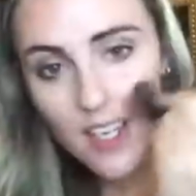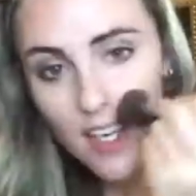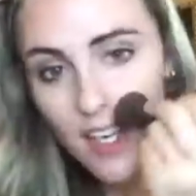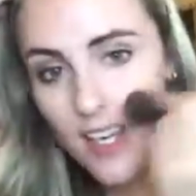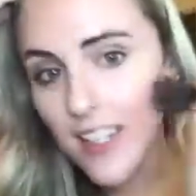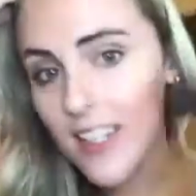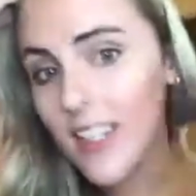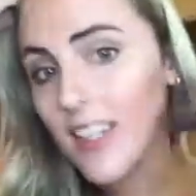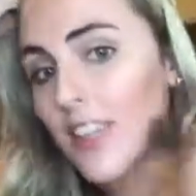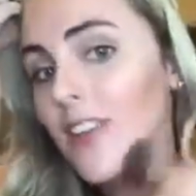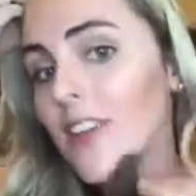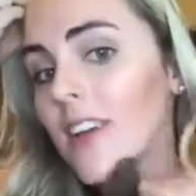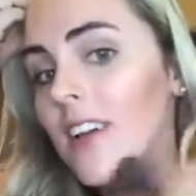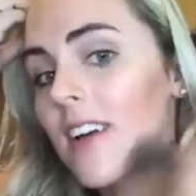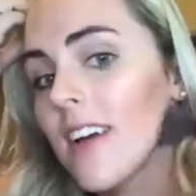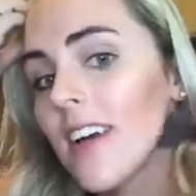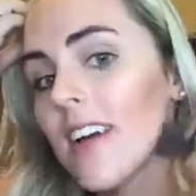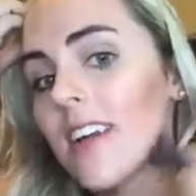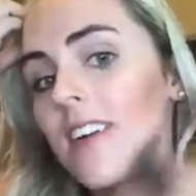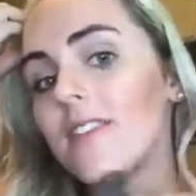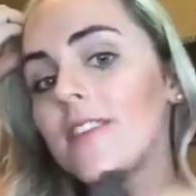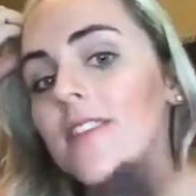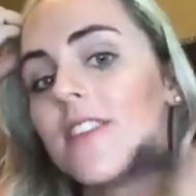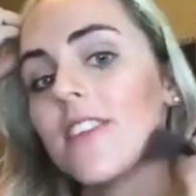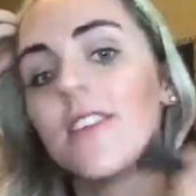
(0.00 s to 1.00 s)
And then you can
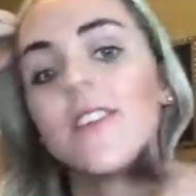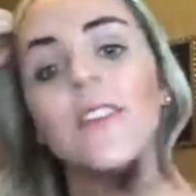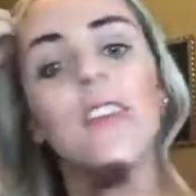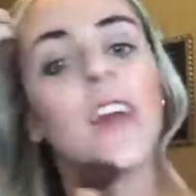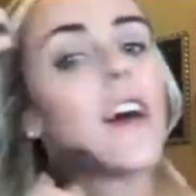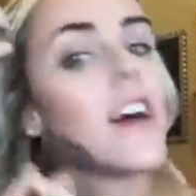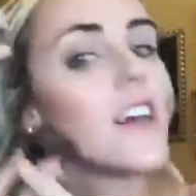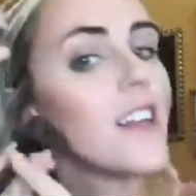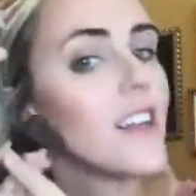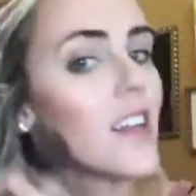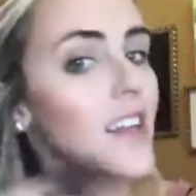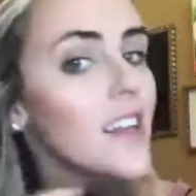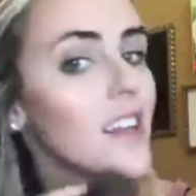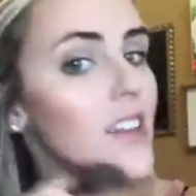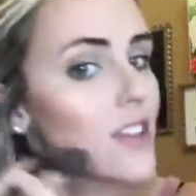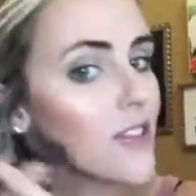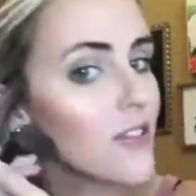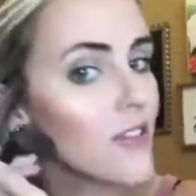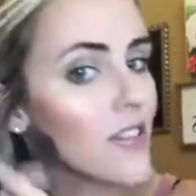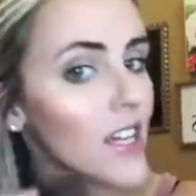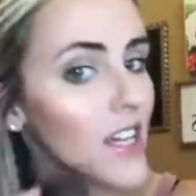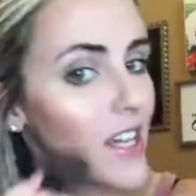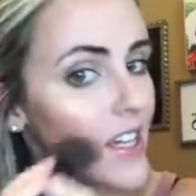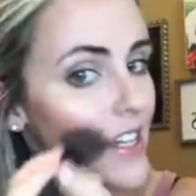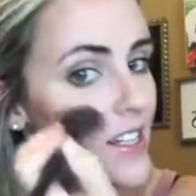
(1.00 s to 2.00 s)
kind of do that like
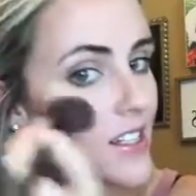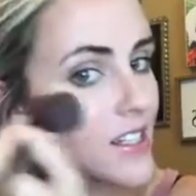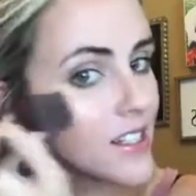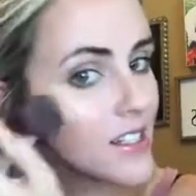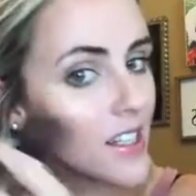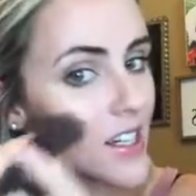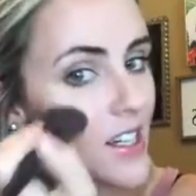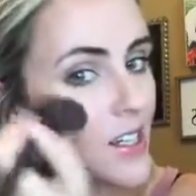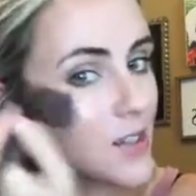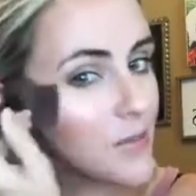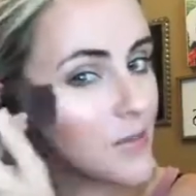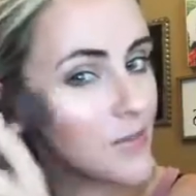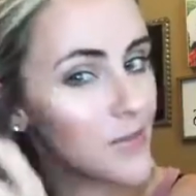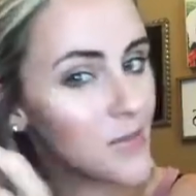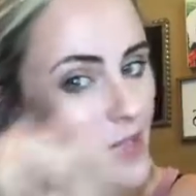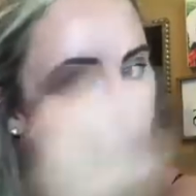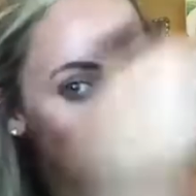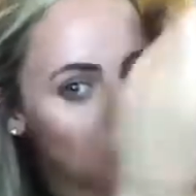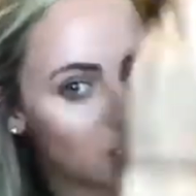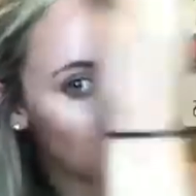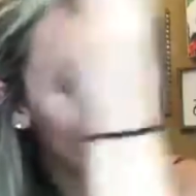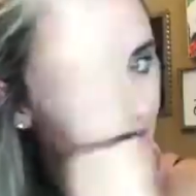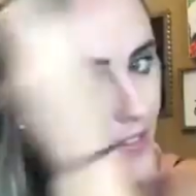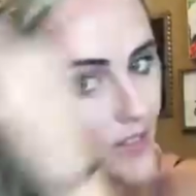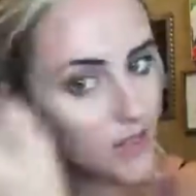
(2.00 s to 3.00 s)
3
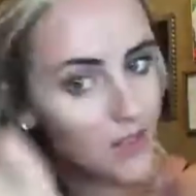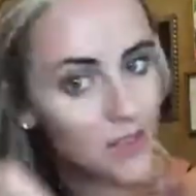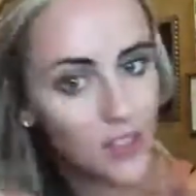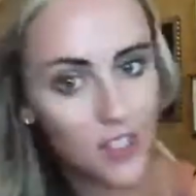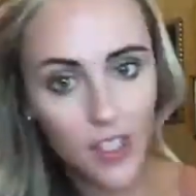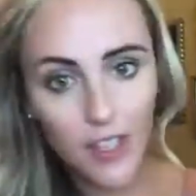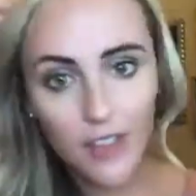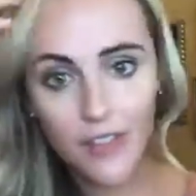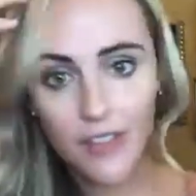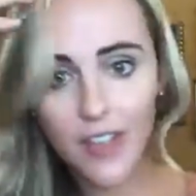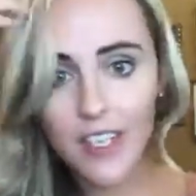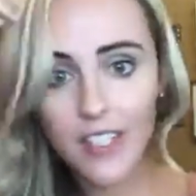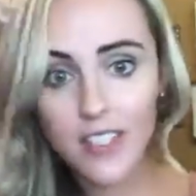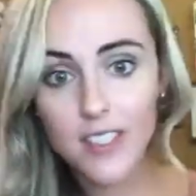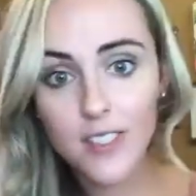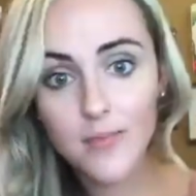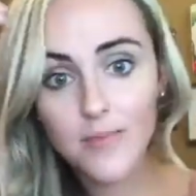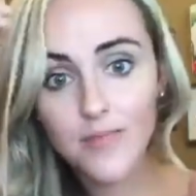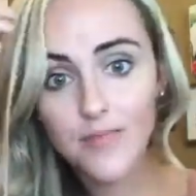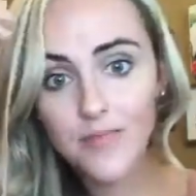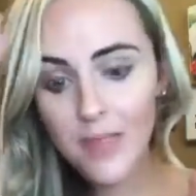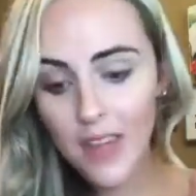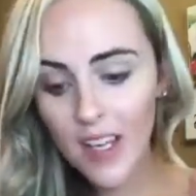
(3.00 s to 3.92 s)
to your face.